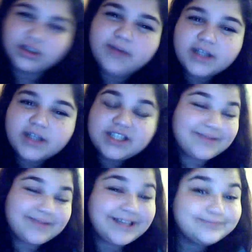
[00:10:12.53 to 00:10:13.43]
response
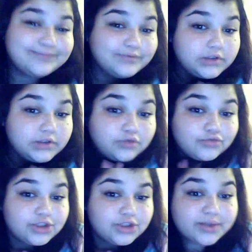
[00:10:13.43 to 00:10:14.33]
to me
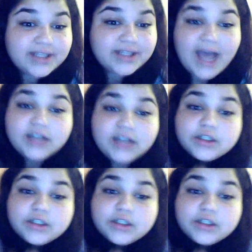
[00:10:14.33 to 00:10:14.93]
doing the tag.